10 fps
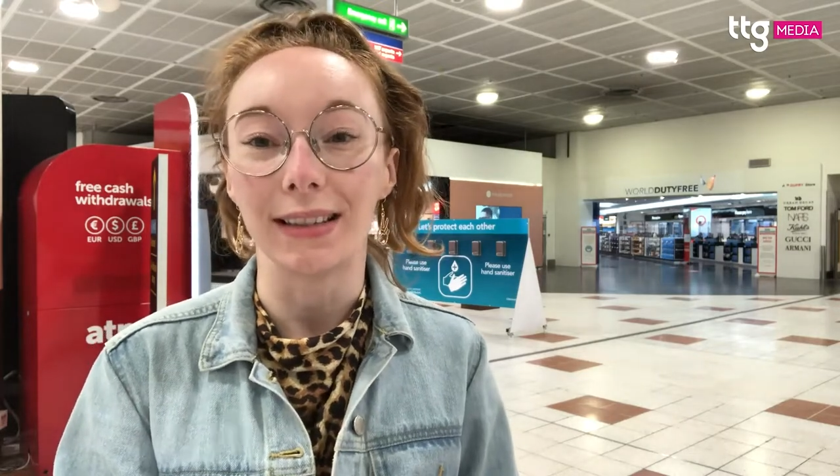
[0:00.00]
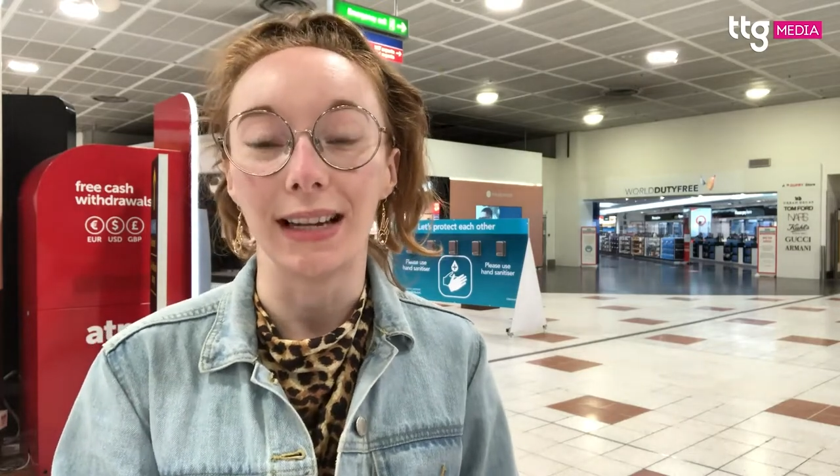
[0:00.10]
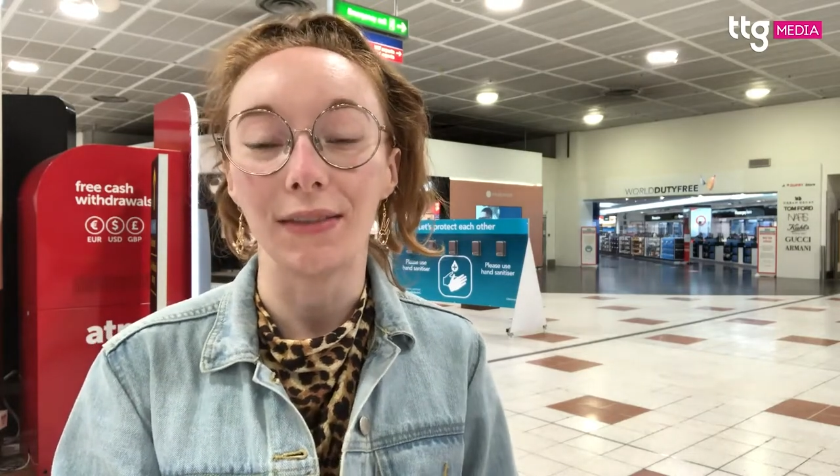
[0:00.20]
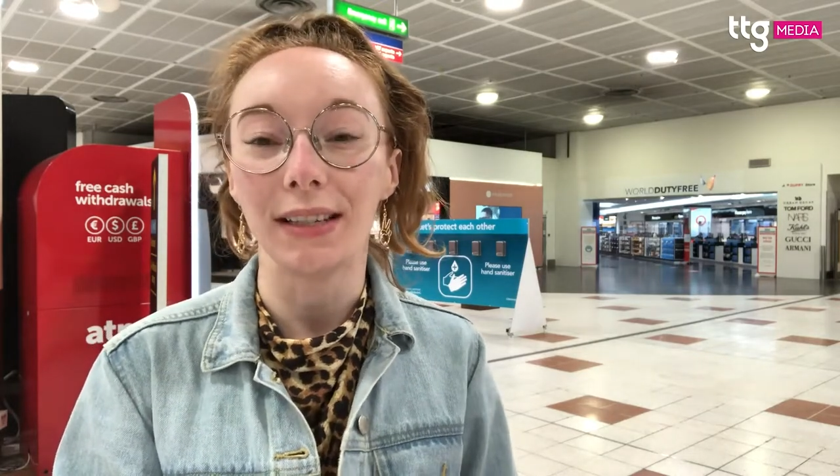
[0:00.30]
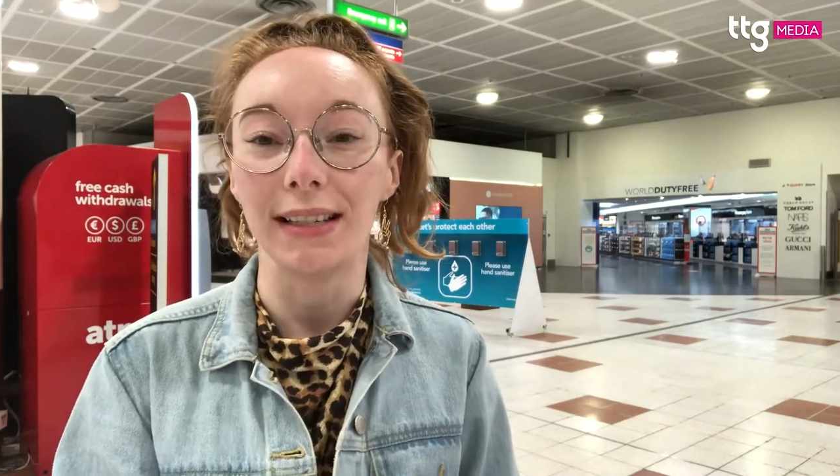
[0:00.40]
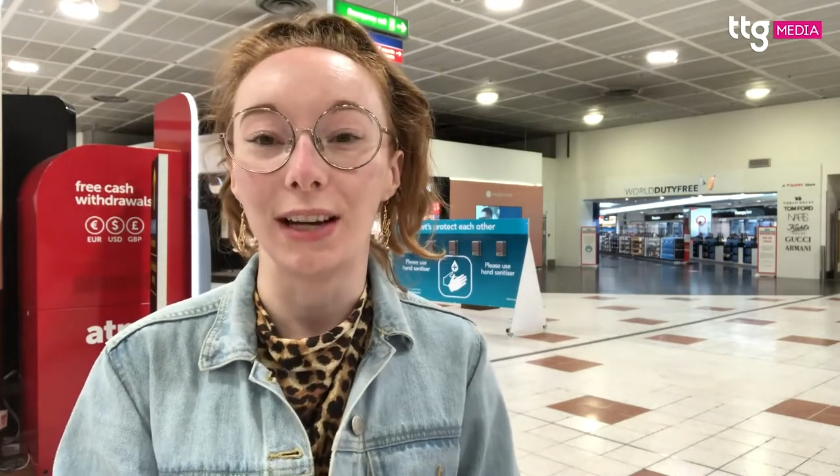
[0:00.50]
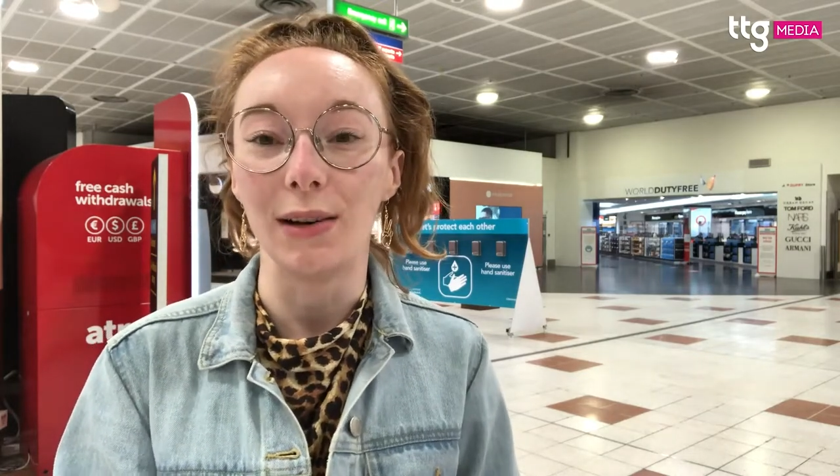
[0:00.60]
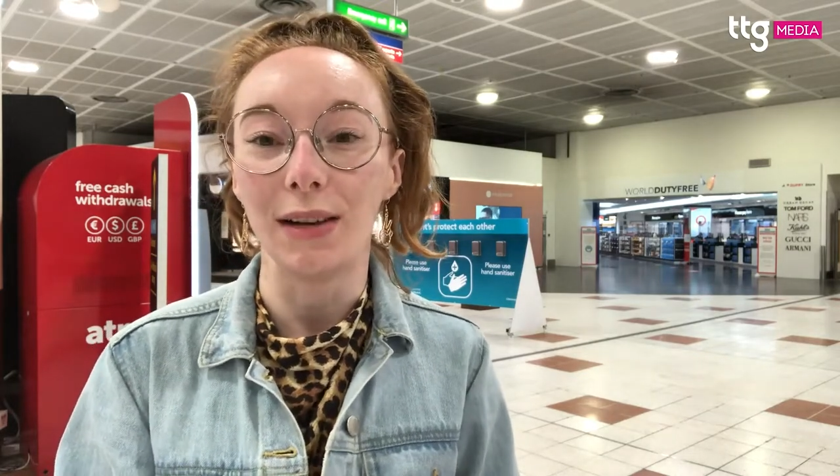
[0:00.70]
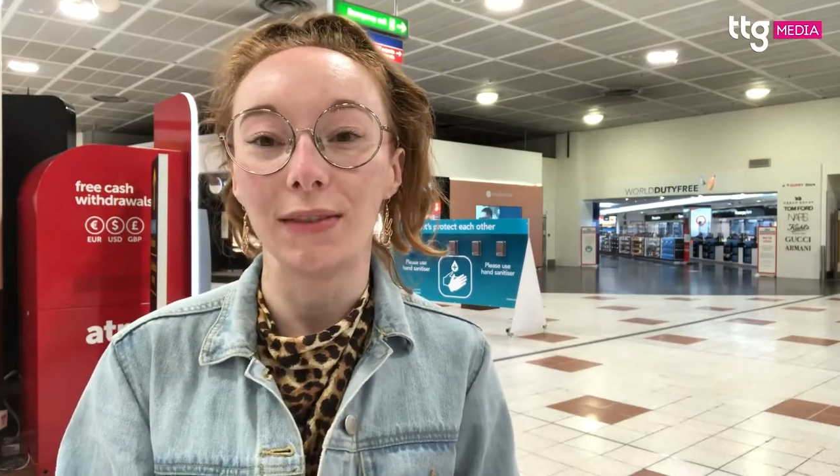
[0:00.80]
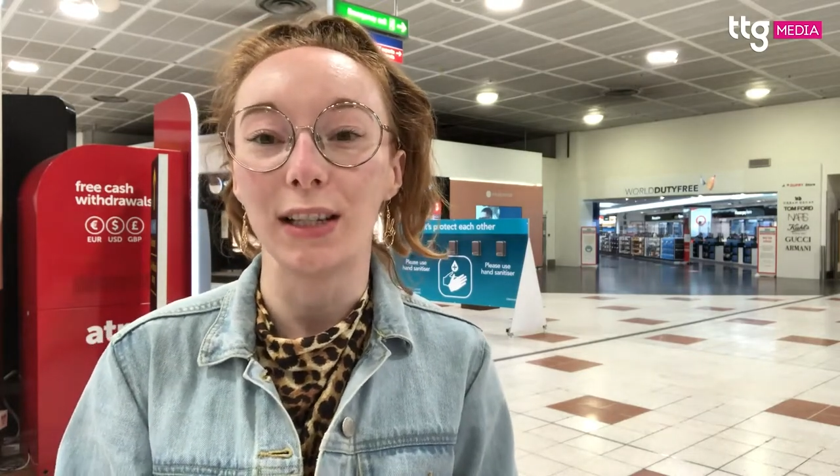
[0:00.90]
the
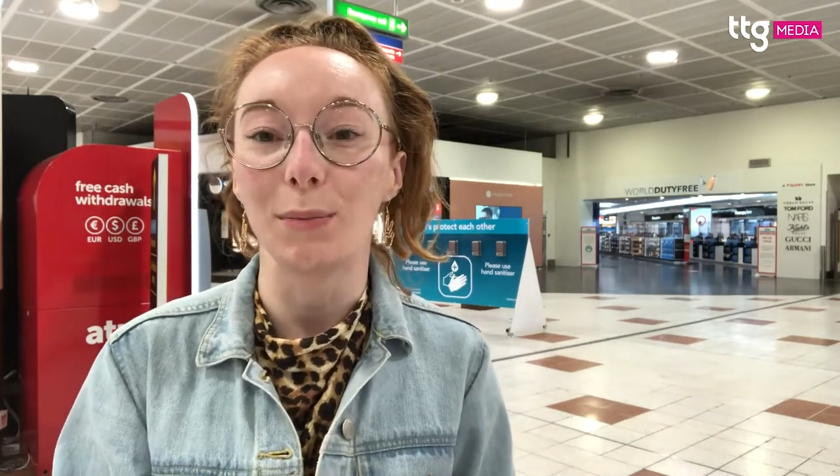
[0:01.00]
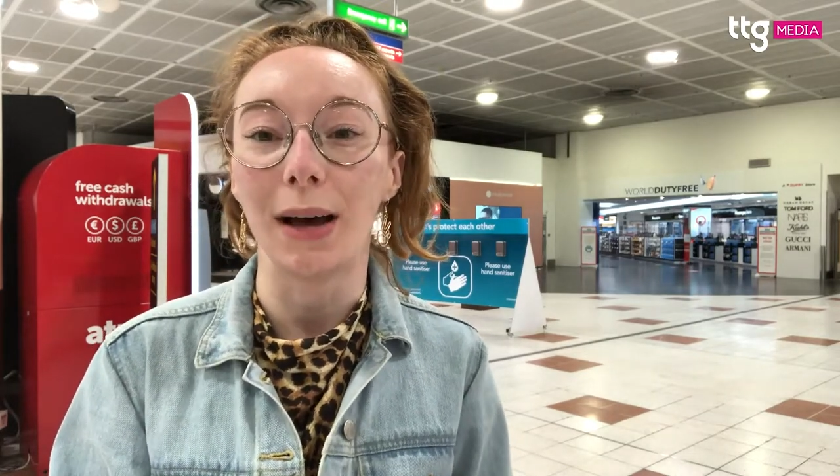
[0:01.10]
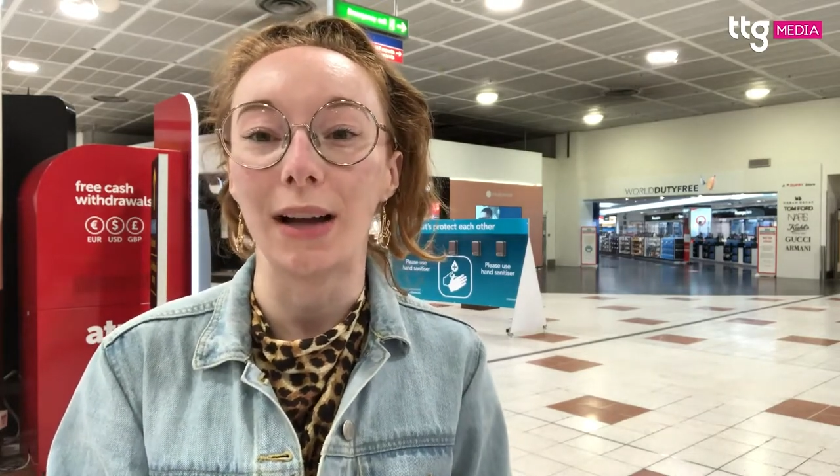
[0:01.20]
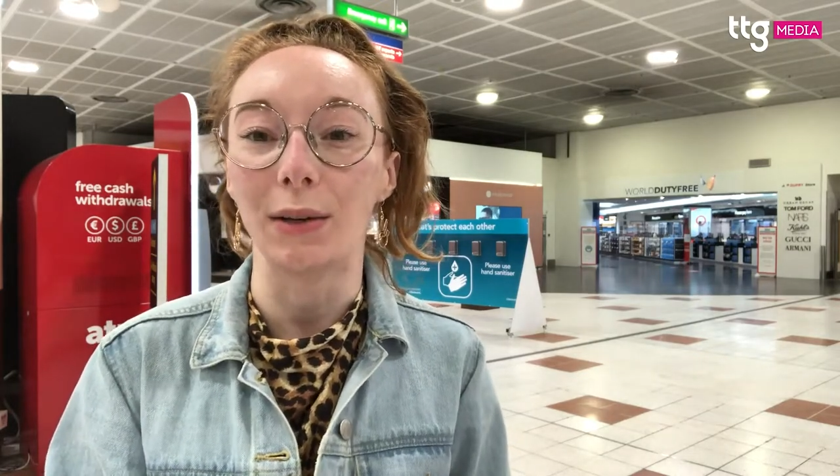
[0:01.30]
FCDO lifted its ban